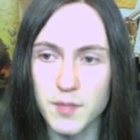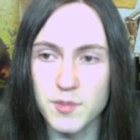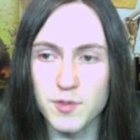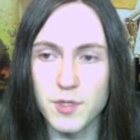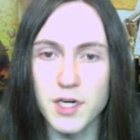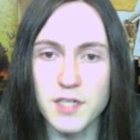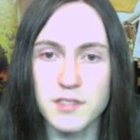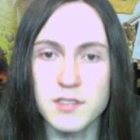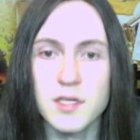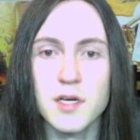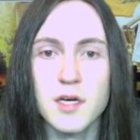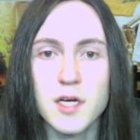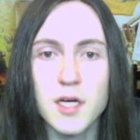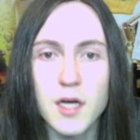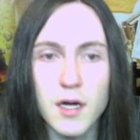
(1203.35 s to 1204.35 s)
Whereas
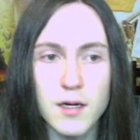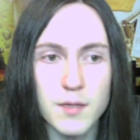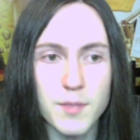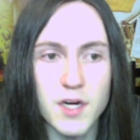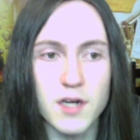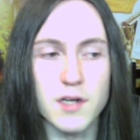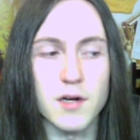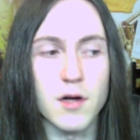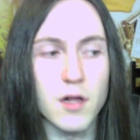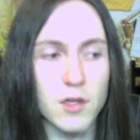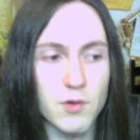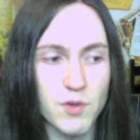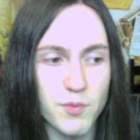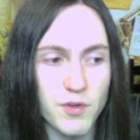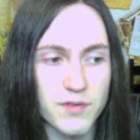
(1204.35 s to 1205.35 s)
American
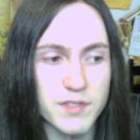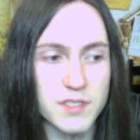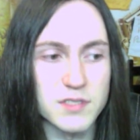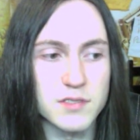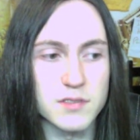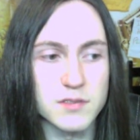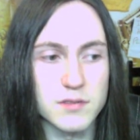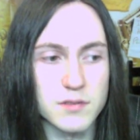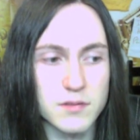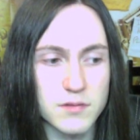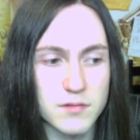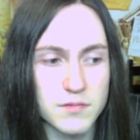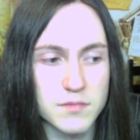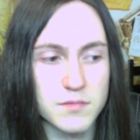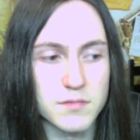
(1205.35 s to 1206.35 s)
Hollywood movies,
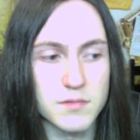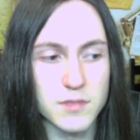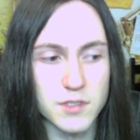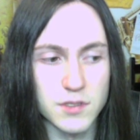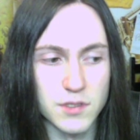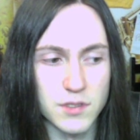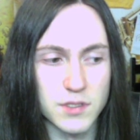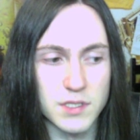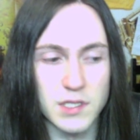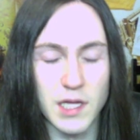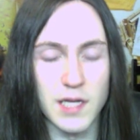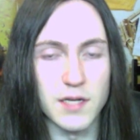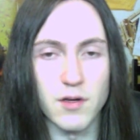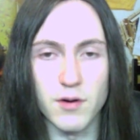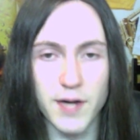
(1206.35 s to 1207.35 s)
they
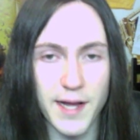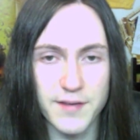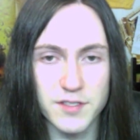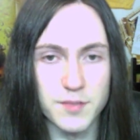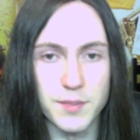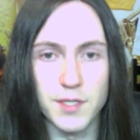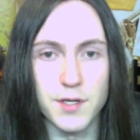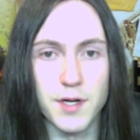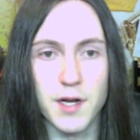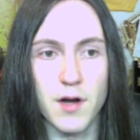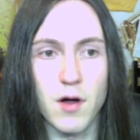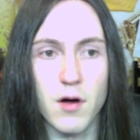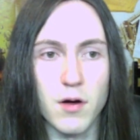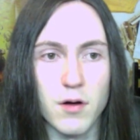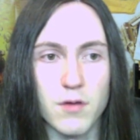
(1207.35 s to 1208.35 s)
don't have to be good at
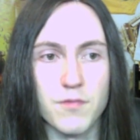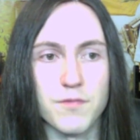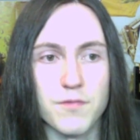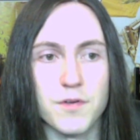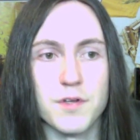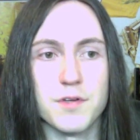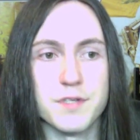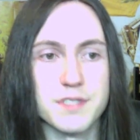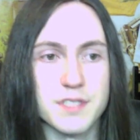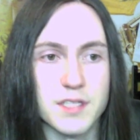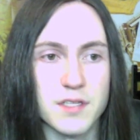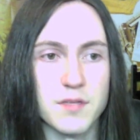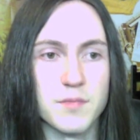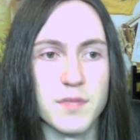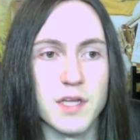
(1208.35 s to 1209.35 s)
all for you to see
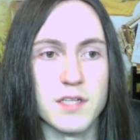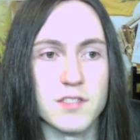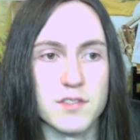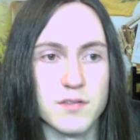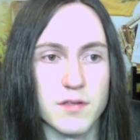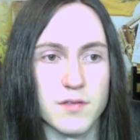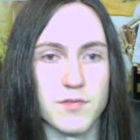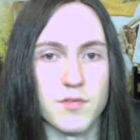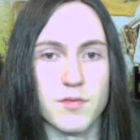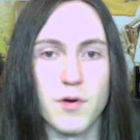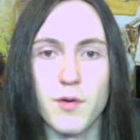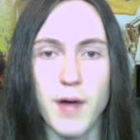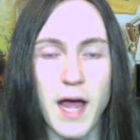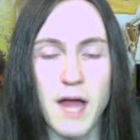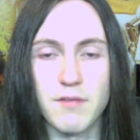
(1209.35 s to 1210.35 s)
them. They just throw
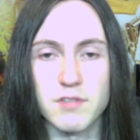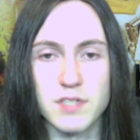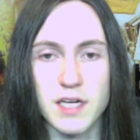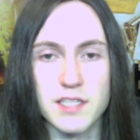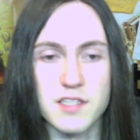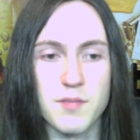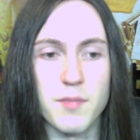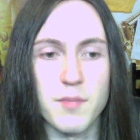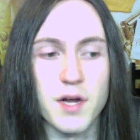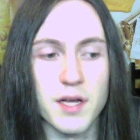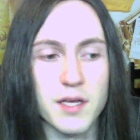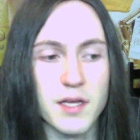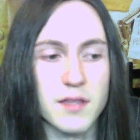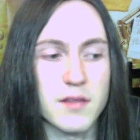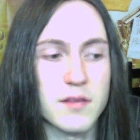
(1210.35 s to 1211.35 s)
advertising money
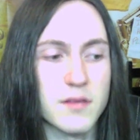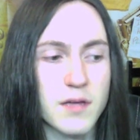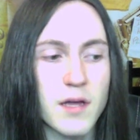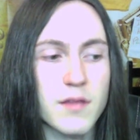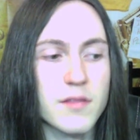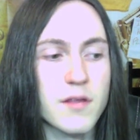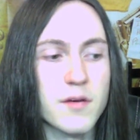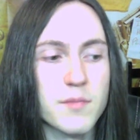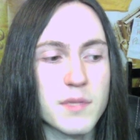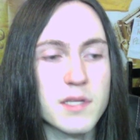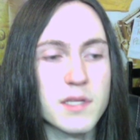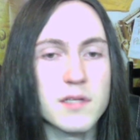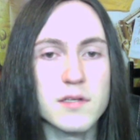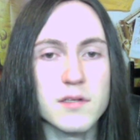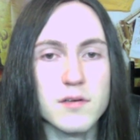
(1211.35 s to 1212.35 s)
at them,
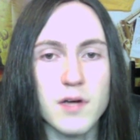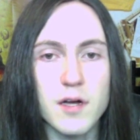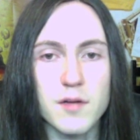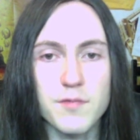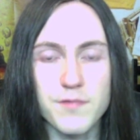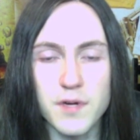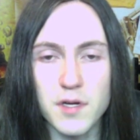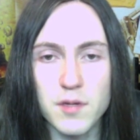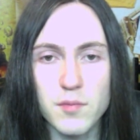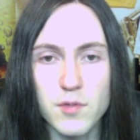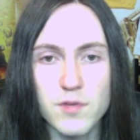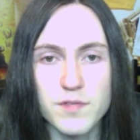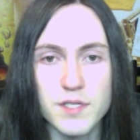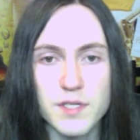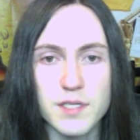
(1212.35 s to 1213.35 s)
and you got a fucking
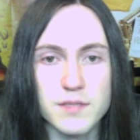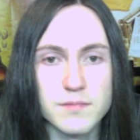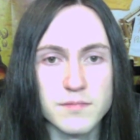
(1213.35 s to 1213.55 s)
movie.